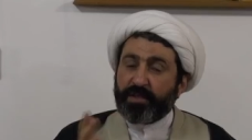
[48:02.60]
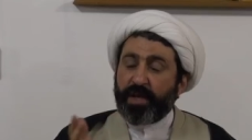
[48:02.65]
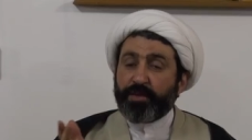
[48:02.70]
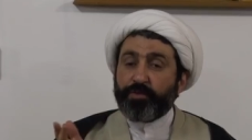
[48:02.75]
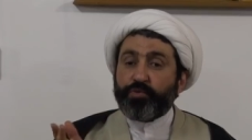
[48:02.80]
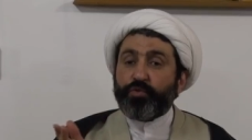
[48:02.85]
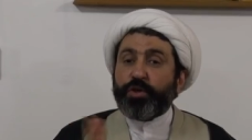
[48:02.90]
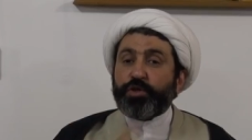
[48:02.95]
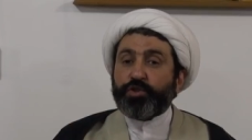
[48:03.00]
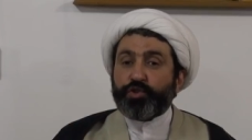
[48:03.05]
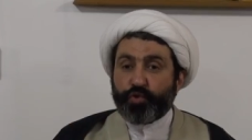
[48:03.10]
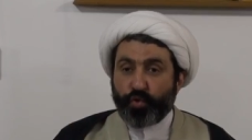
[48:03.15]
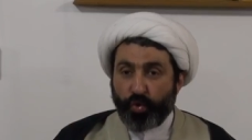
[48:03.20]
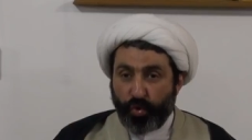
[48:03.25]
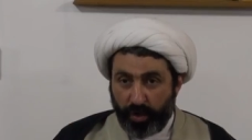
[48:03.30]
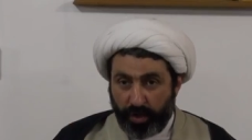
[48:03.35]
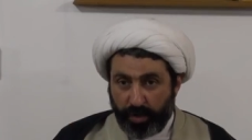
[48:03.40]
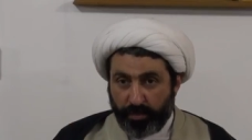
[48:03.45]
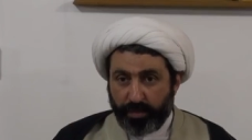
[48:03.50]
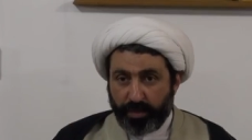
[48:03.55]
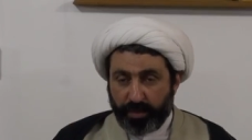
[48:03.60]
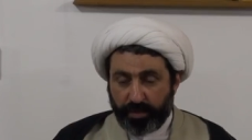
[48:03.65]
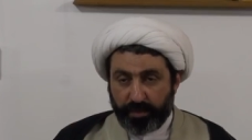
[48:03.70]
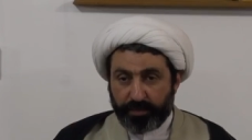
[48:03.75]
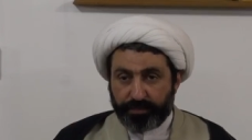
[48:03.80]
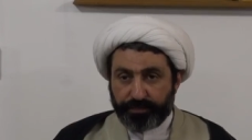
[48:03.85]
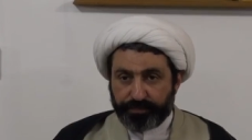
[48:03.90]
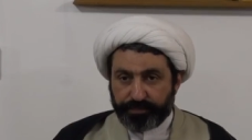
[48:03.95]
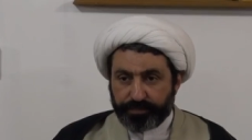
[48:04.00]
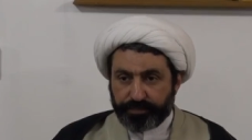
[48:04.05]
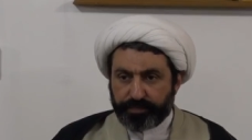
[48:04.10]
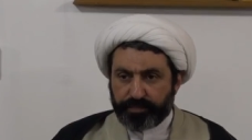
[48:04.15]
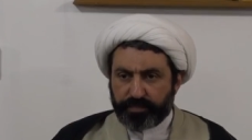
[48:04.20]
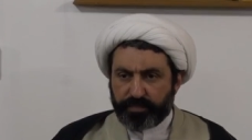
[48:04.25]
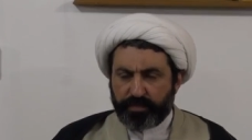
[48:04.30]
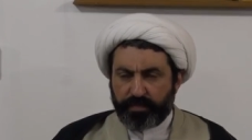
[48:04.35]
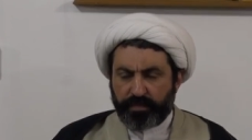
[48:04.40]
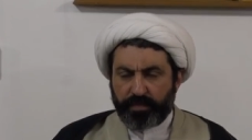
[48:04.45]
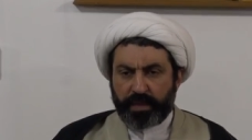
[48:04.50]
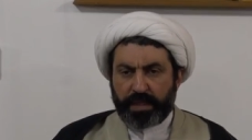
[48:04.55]
not doing zulm,
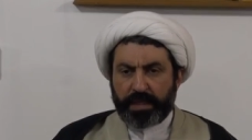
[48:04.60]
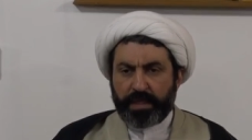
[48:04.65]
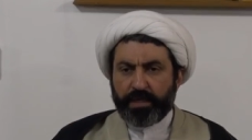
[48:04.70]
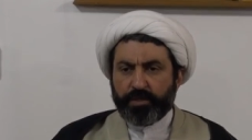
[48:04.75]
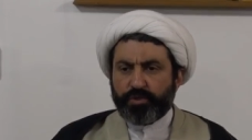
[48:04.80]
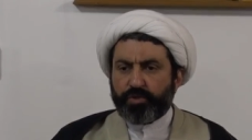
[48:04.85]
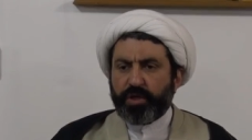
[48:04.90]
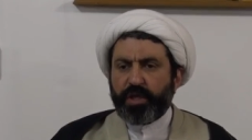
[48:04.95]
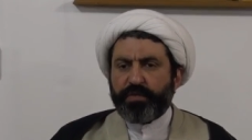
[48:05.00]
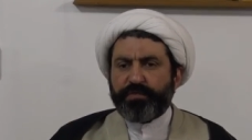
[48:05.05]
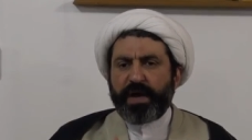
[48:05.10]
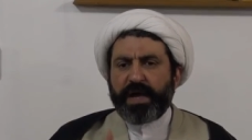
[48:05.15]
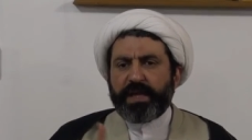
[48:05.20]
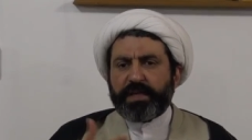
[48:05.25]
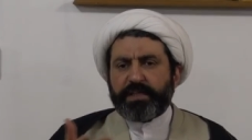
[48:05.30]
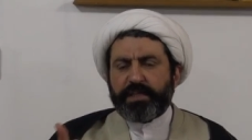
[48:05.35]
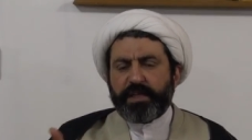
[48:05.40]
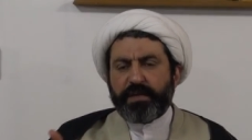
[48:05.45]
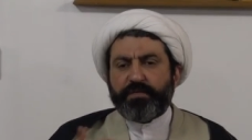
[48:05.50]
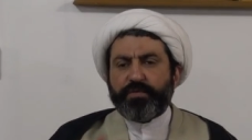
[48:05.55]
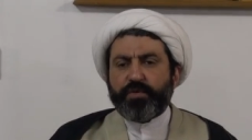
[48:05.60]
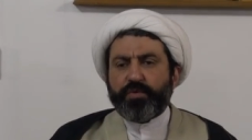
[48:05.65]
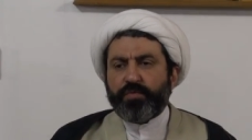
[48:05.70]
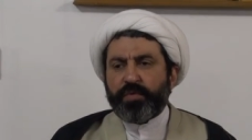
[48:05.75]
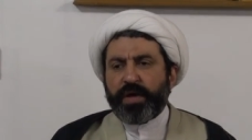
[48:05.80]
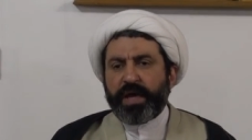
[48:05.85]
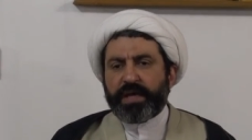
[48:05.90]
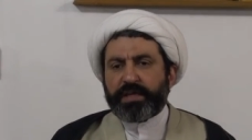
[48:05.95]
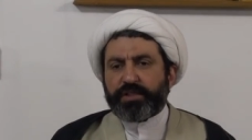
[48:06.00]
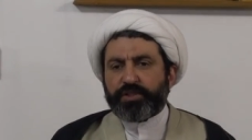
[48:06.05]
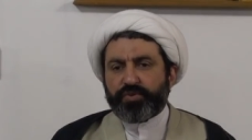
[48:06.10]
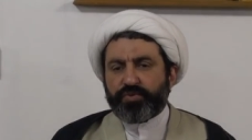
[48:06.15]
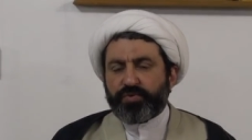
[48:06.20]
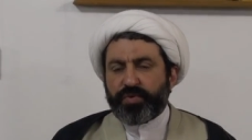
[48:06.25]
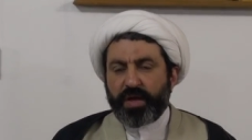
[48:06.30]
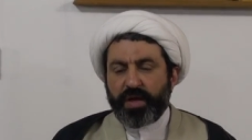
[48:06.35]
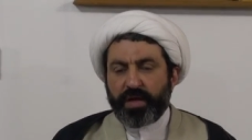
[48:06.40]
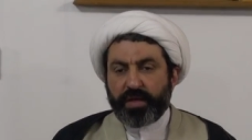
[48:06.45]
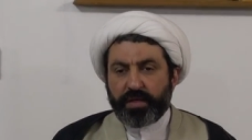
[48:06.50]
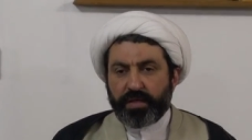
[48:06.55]
so if I give you
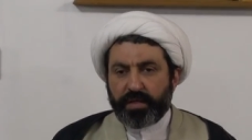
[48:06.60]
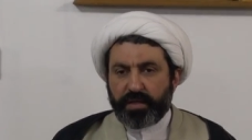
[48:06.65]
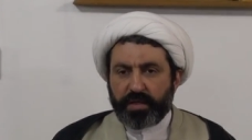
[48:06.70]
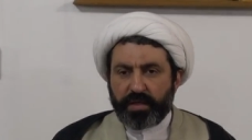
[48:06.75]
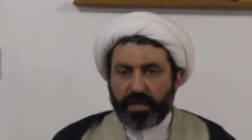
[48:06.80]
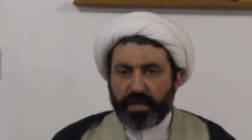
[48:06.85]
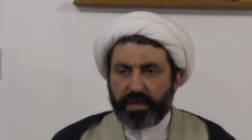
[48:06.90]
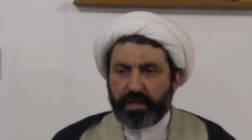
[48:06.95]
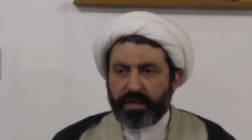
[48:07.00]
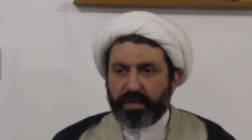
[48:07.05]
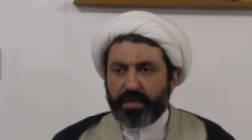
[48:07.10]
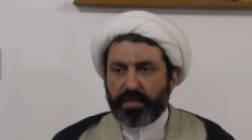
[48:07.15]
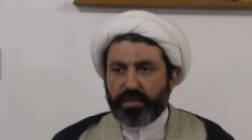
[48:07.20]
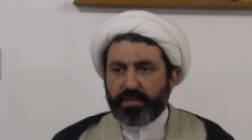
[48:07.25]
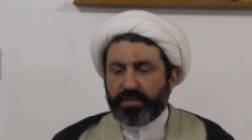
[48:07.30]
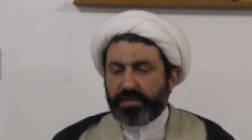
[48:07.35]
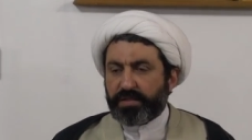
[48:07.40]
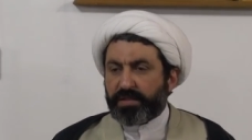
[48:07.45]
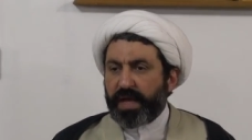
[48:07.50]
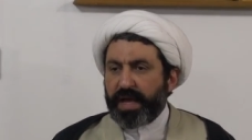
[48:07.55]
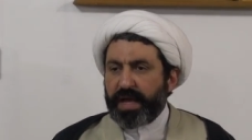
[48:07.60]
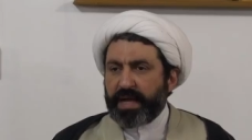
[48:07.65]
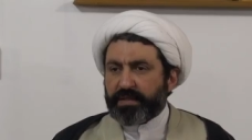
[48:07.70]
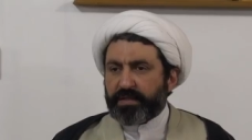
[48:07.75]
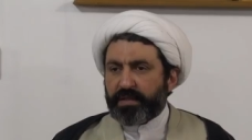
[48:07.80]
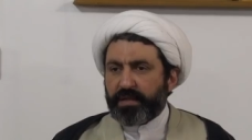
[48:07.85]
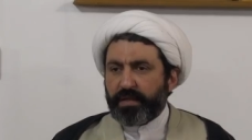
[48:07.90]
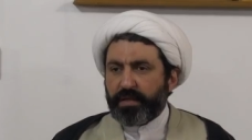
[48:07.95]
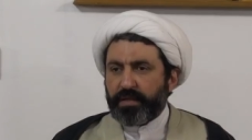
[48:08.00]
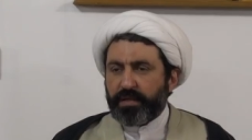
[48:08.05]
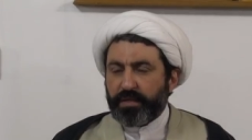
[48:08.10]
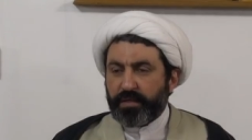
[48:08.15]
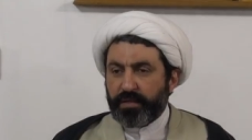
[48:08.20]
extra, this is adl.